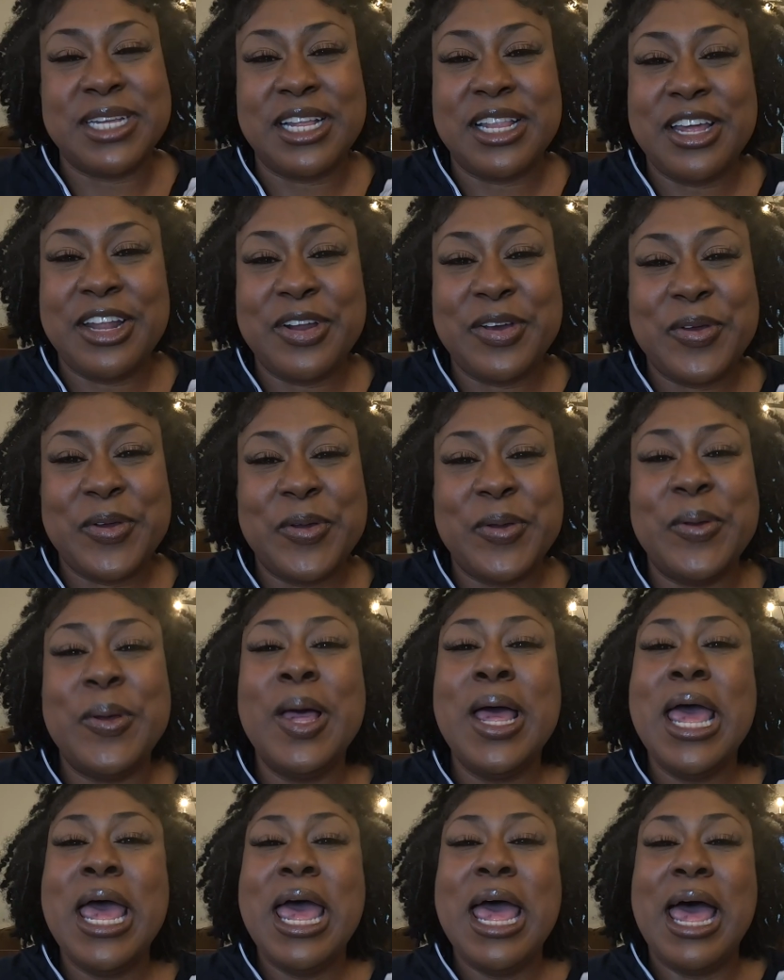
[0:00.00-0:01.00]
in
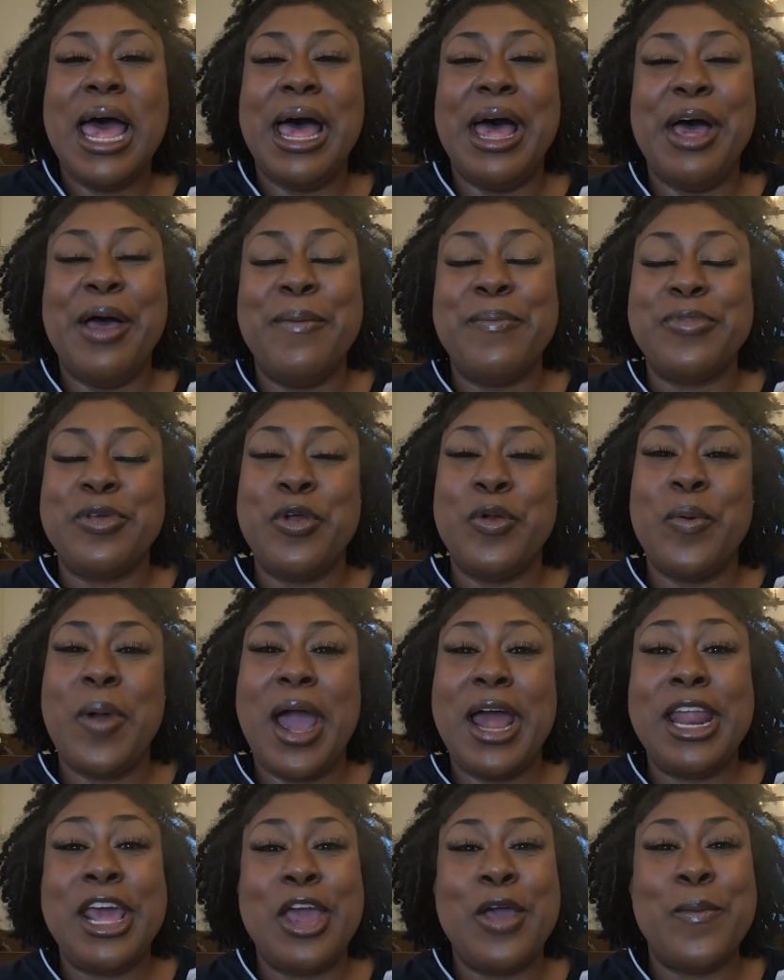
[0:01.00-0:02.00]
clinical, you're
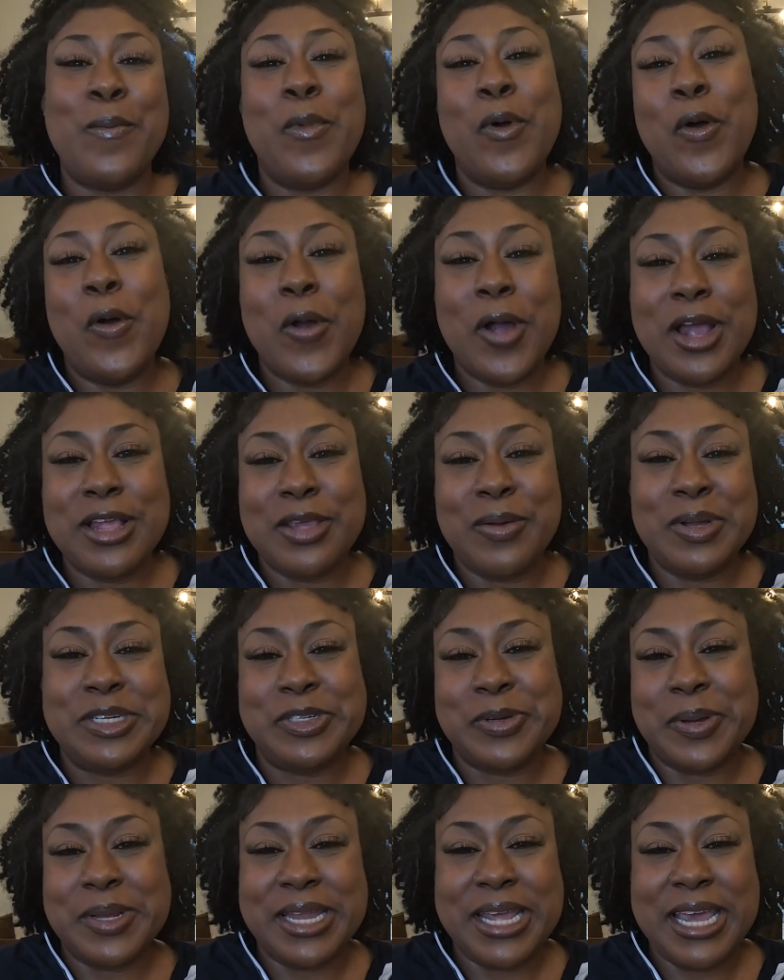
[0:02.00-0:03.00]
writing more than what
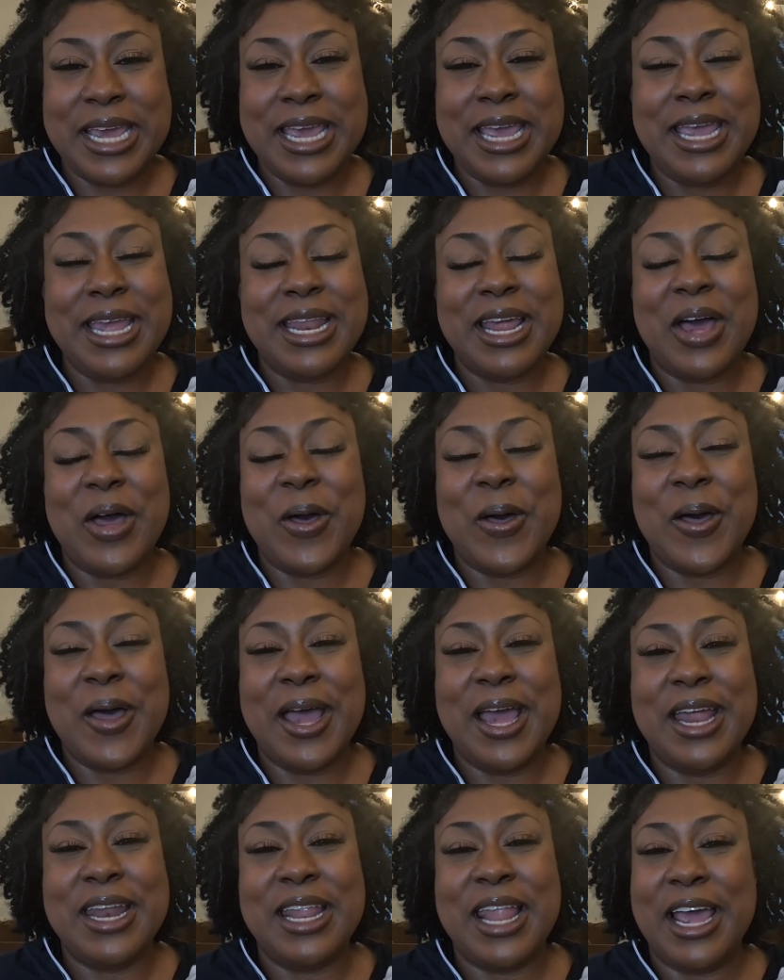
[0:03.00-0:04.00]
you will need
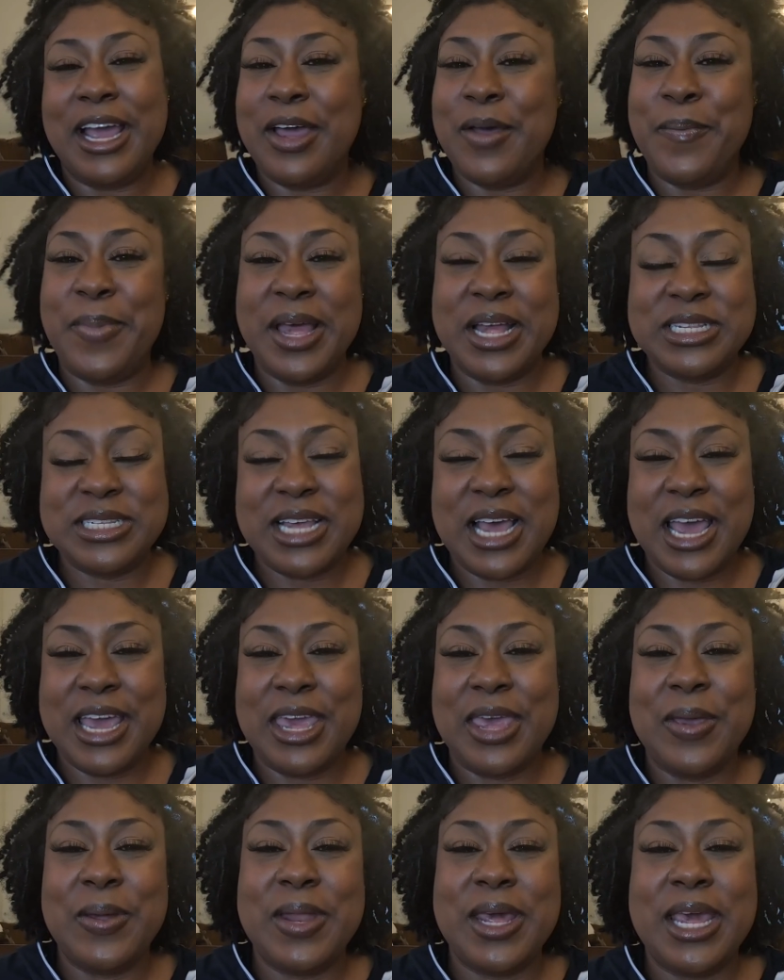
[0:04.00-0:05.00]
on like a
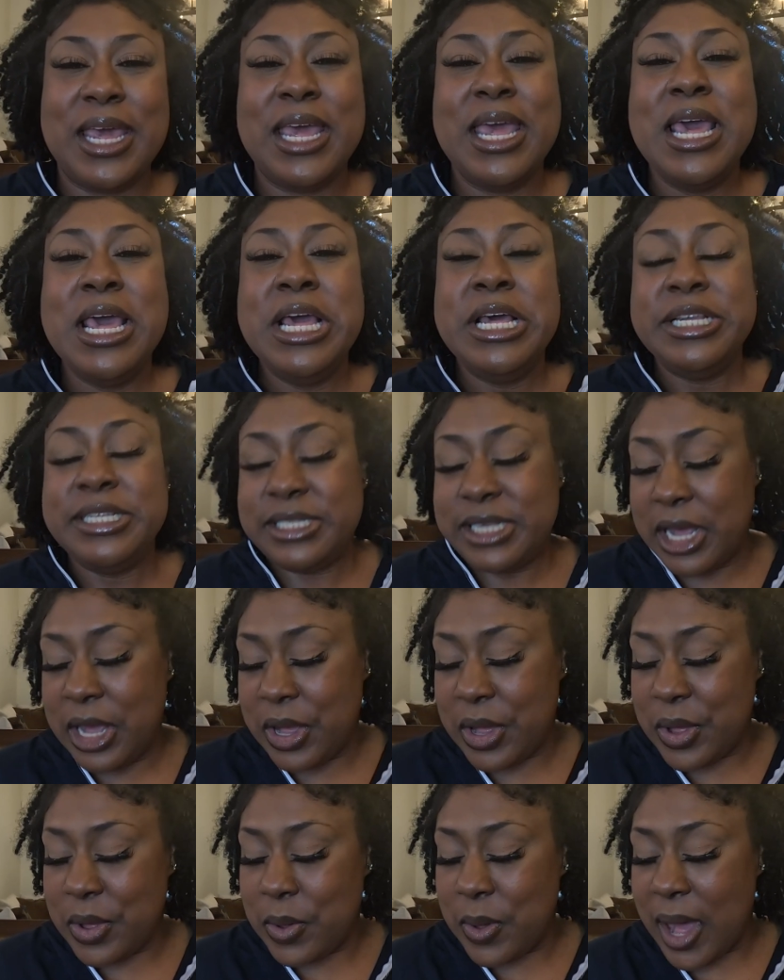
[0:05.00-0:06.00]
bedside unit.
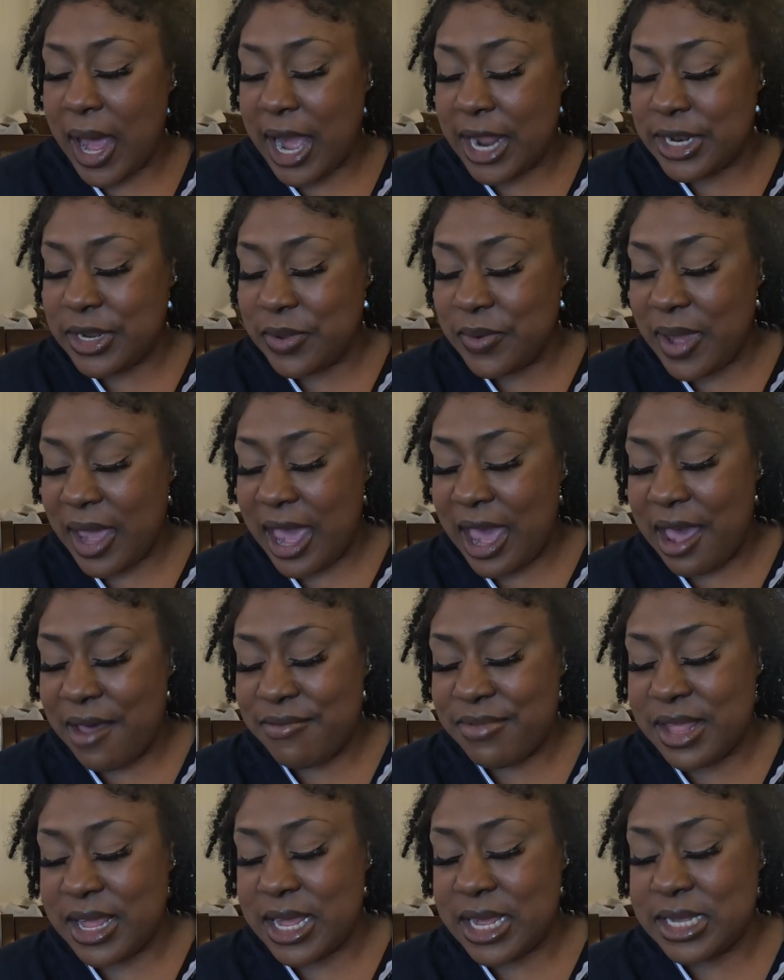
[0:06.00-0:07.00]
So I do
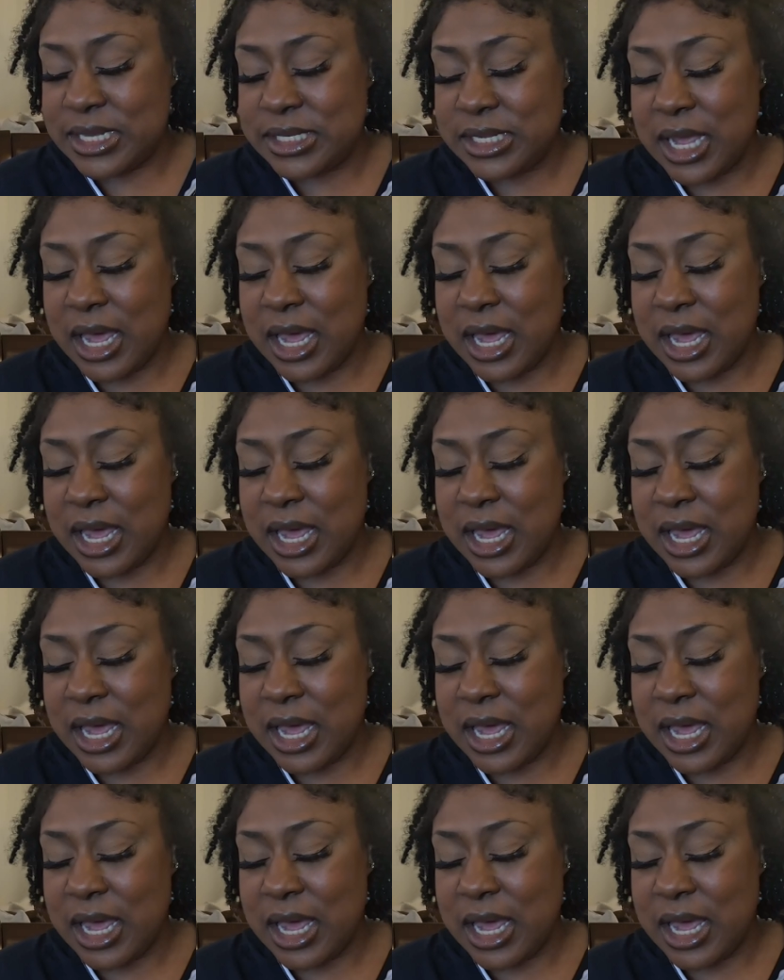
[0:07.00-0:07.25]
have this